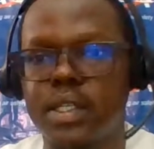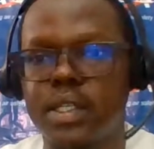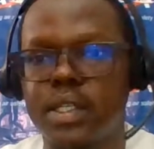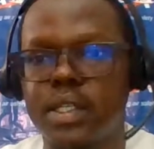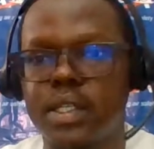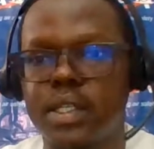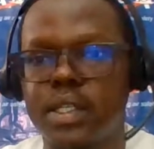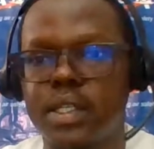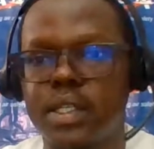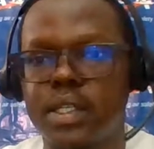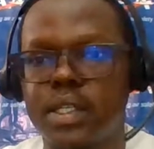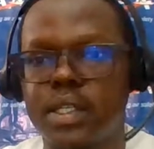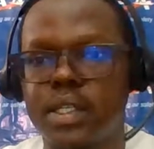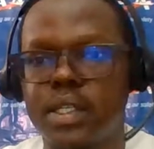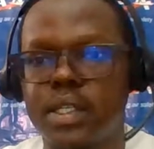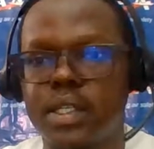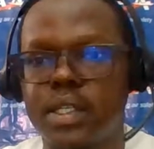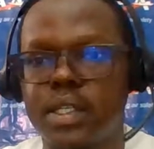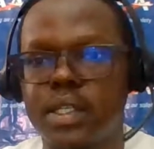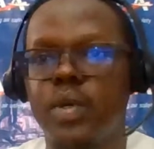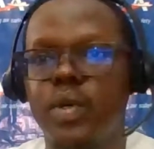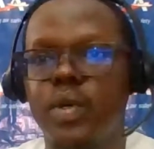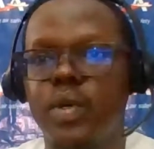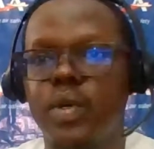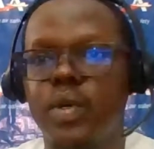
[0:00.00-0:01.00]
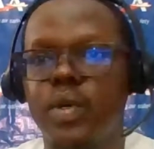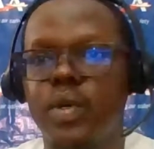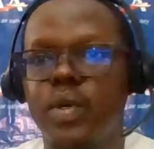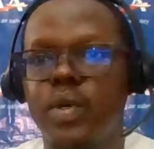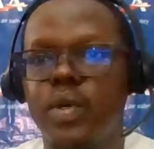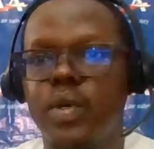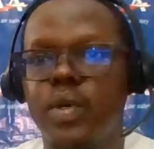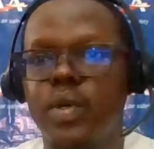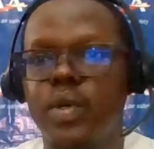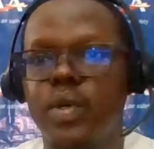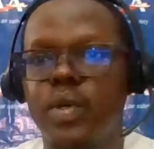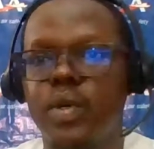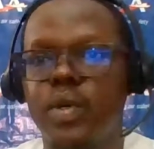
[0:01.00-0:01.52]
In case you have
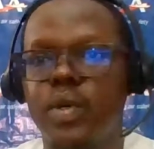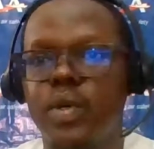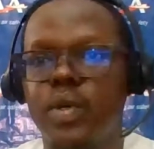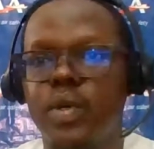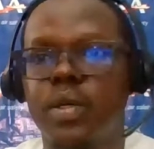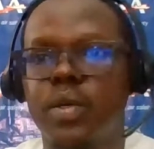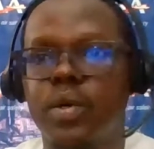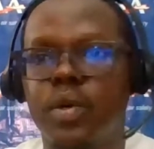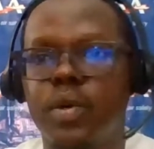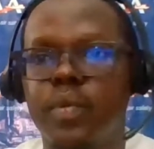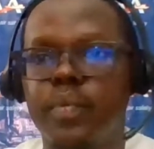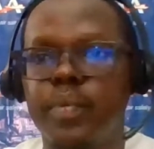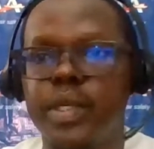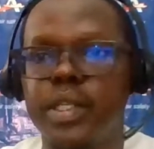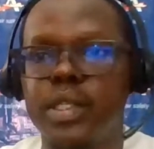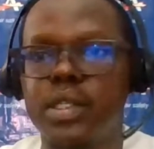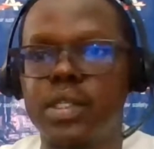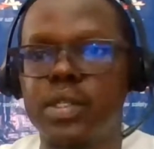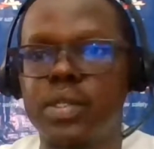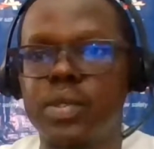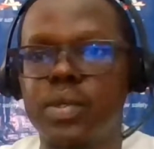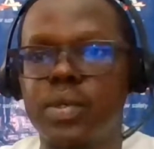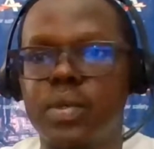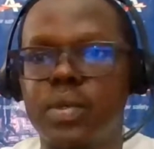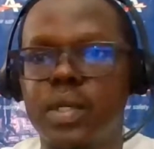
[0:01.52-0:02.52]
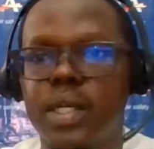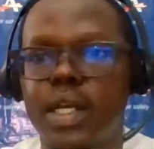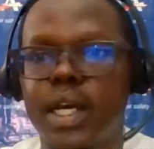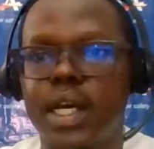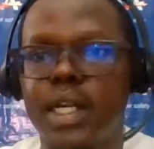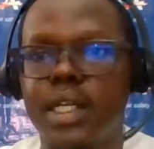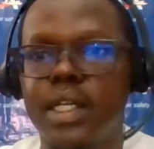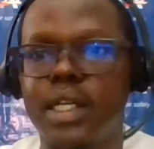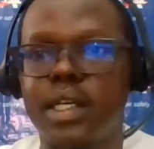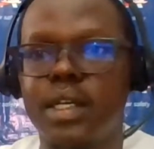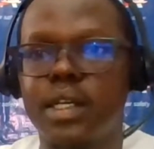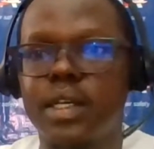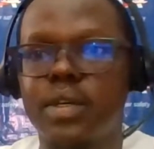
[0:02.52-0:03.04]
any comments on
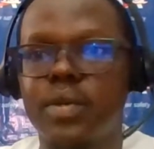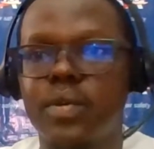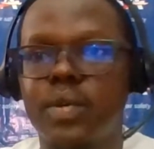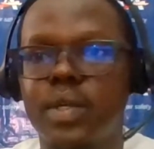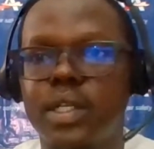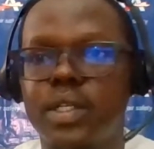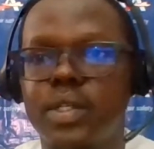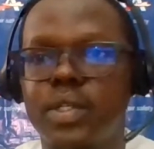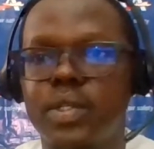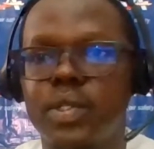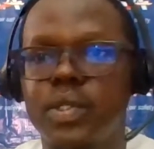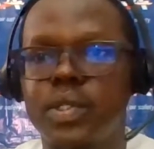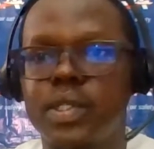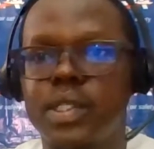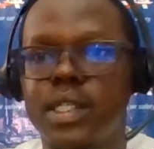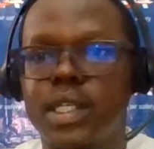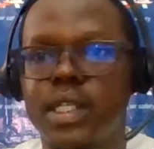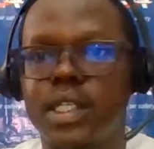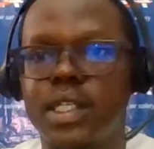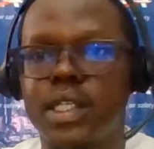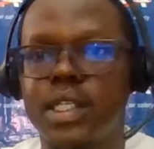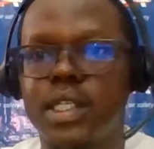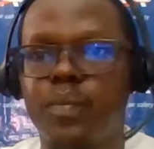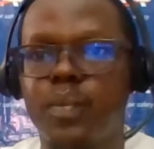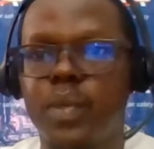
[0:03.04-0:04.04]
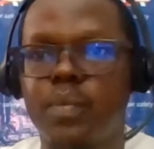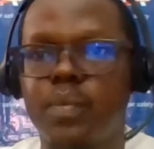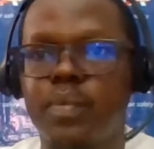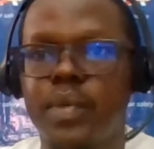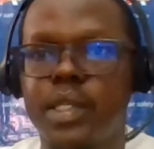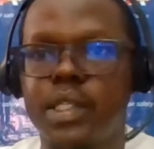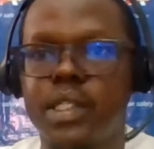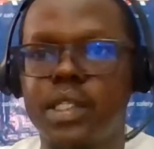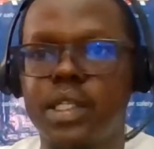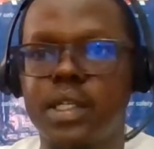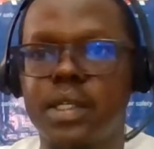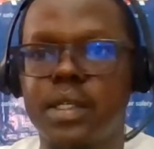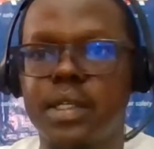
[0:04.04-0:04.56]
earlier regulations that have been
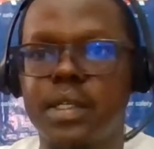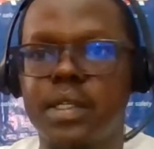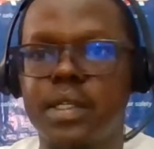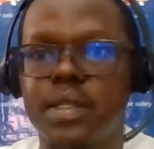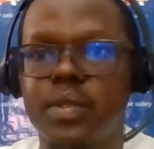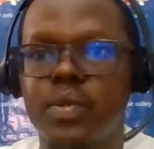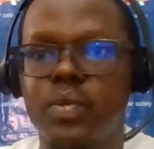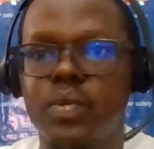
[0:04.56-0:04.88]
presented